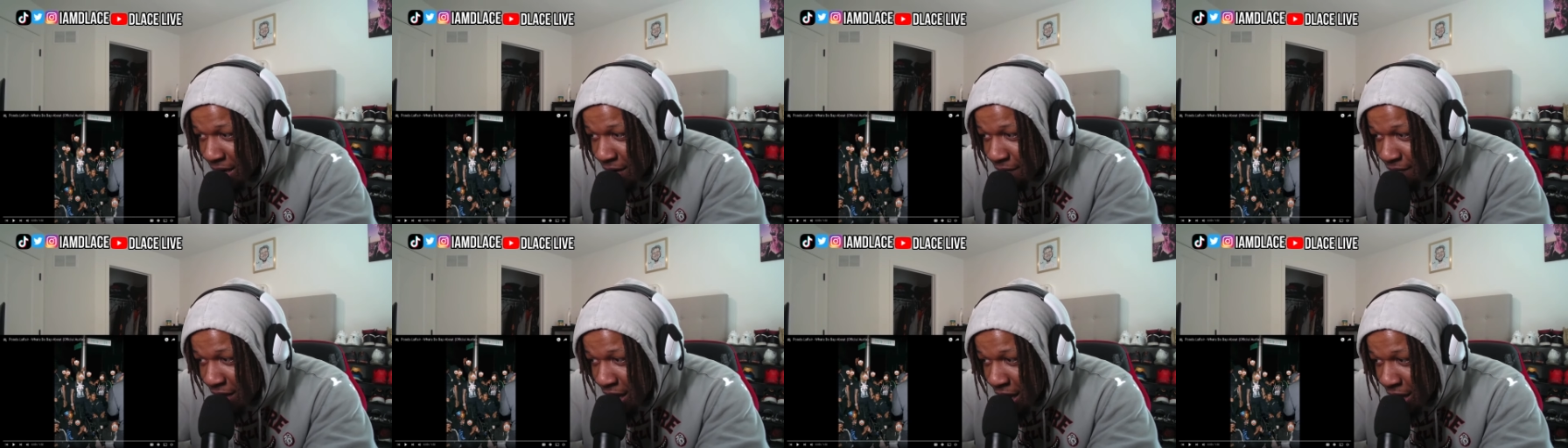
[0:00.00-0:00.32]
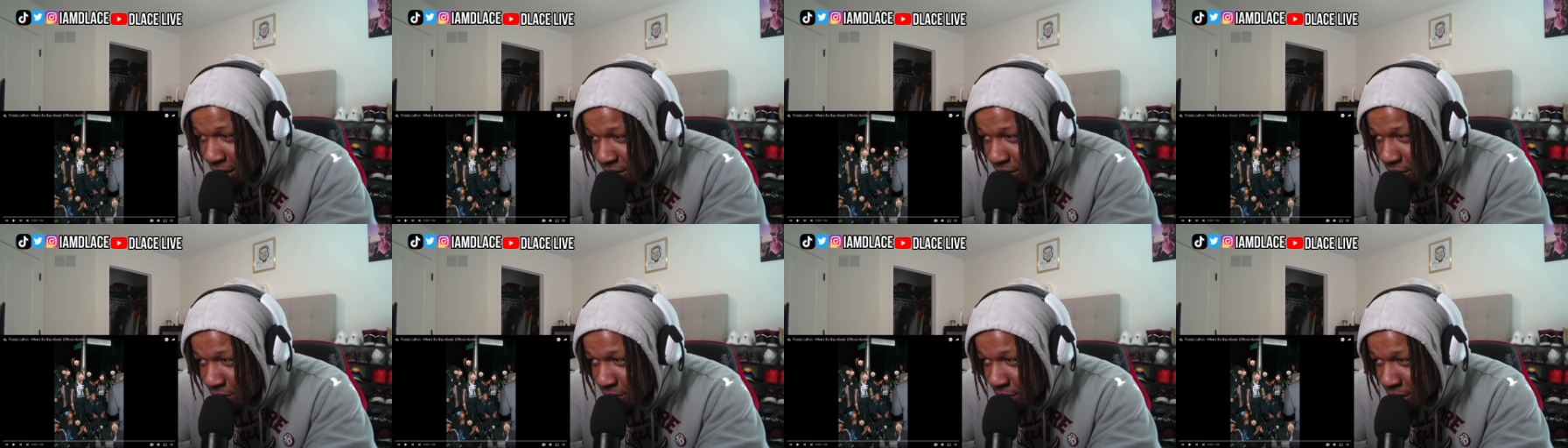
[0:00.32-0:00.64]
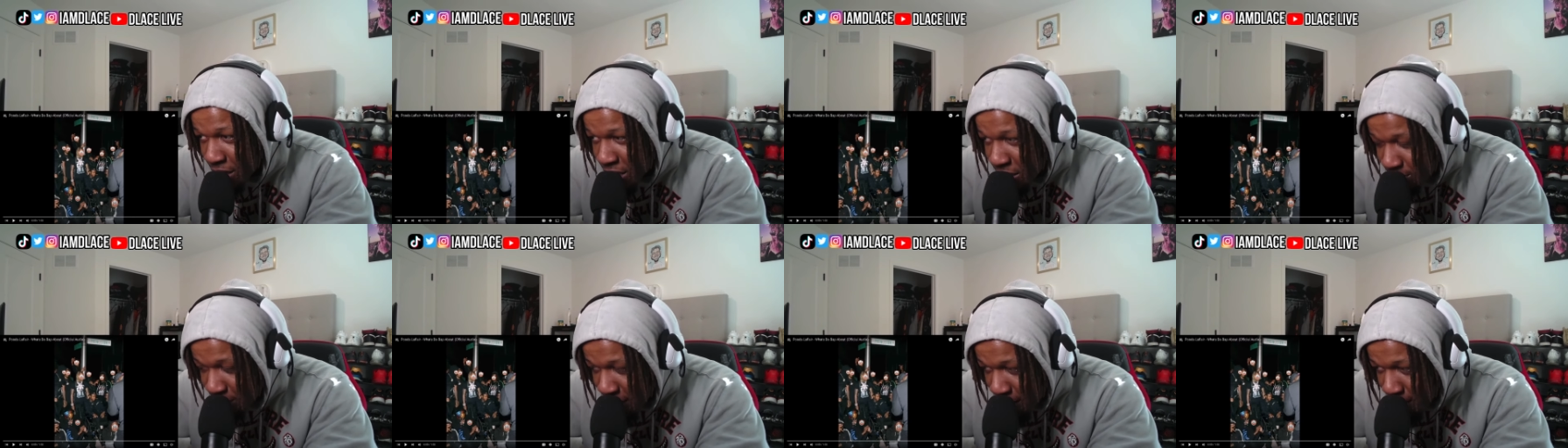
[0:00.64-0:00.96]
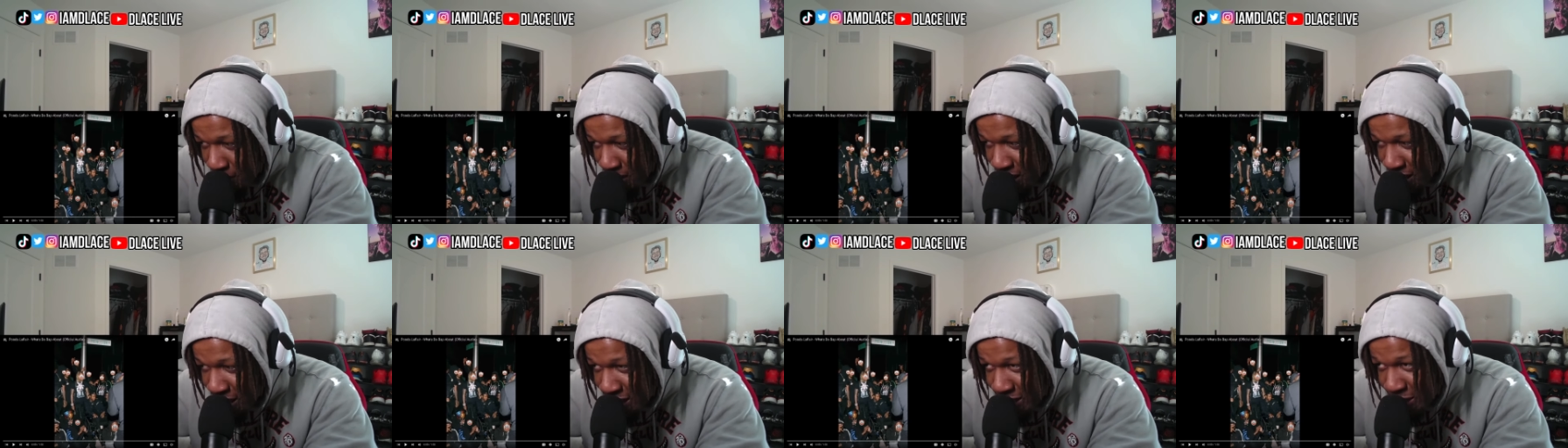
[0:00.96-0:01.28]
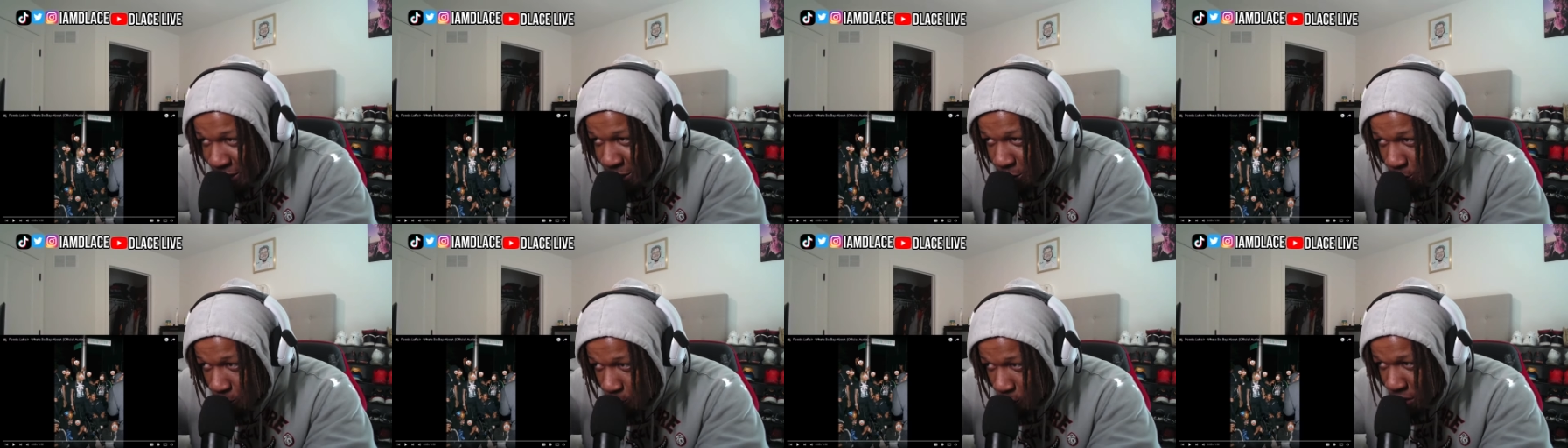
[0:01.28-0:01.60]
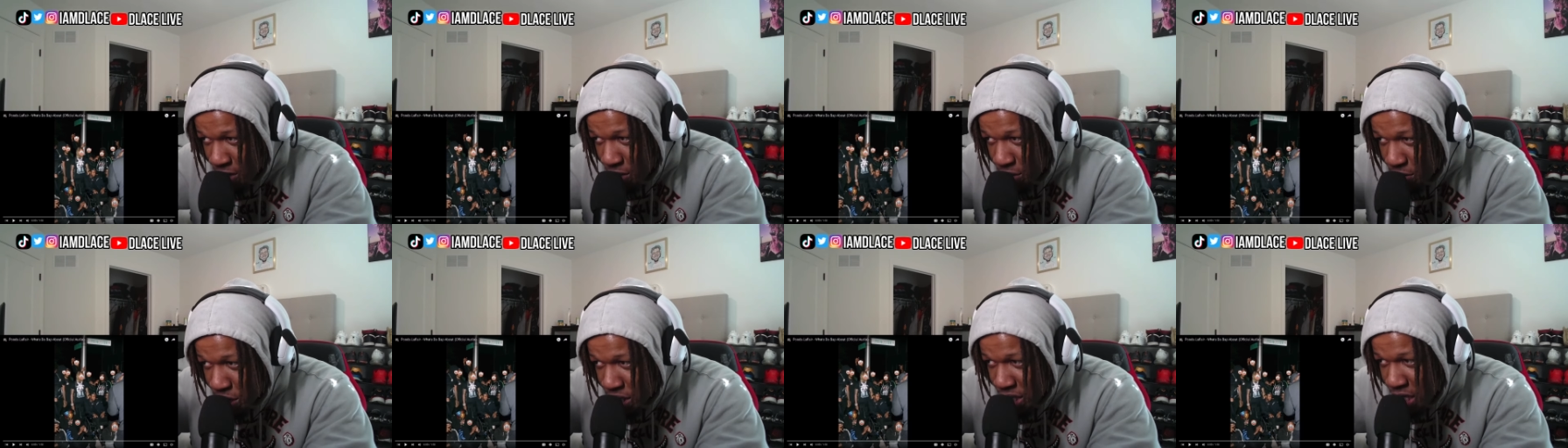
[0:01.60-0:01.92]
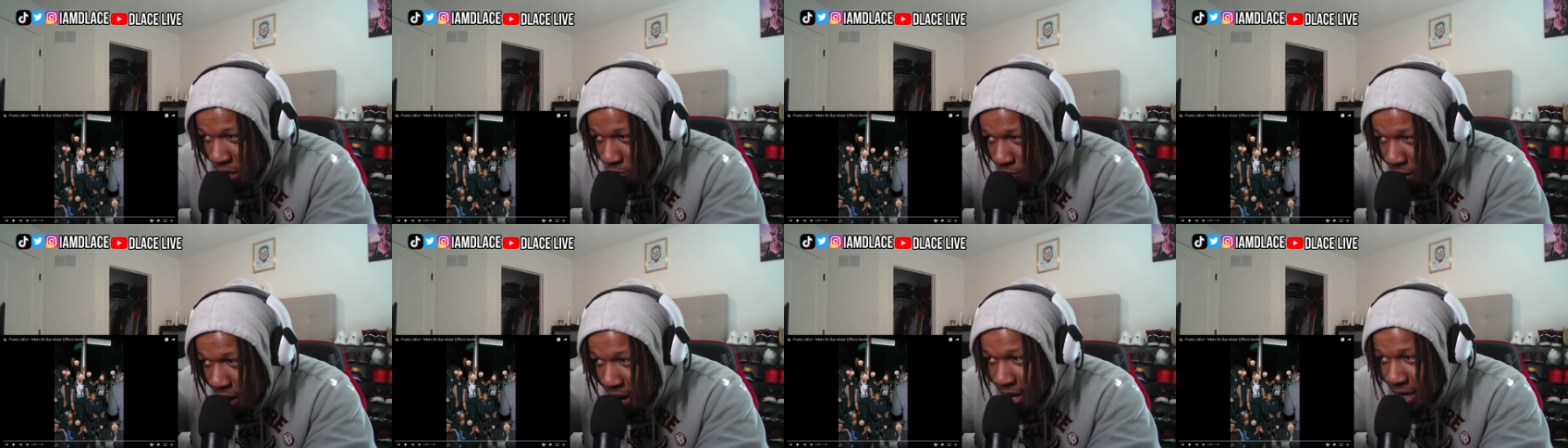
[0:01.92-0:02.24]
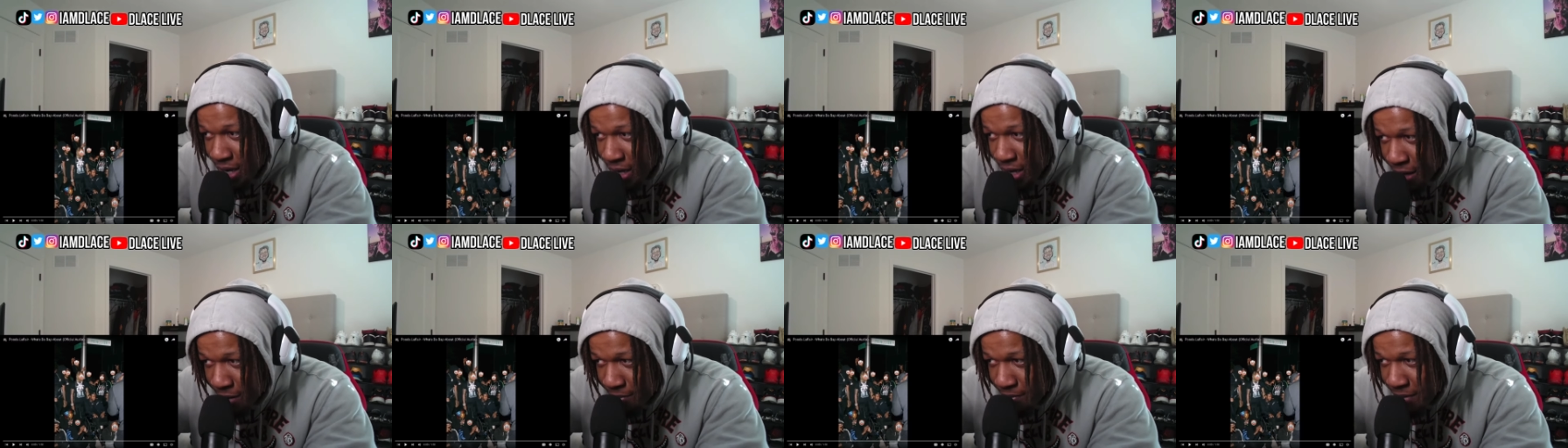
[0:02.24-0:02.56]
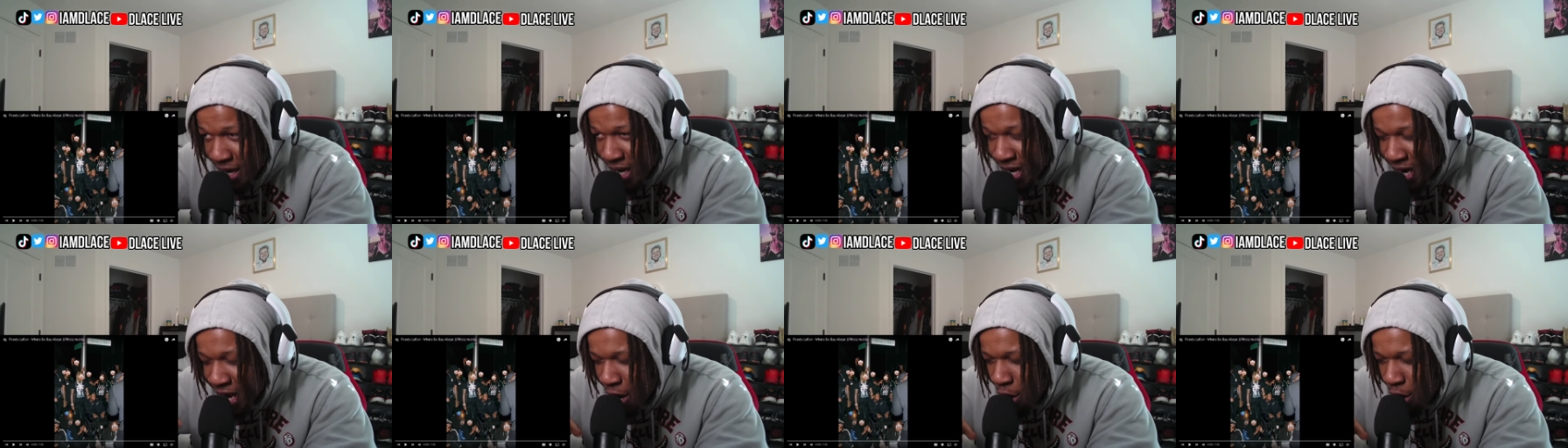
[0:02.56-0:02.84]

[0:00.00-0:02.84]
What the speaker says: If y'all don't know, that's my man's in a wheelchair right here, man.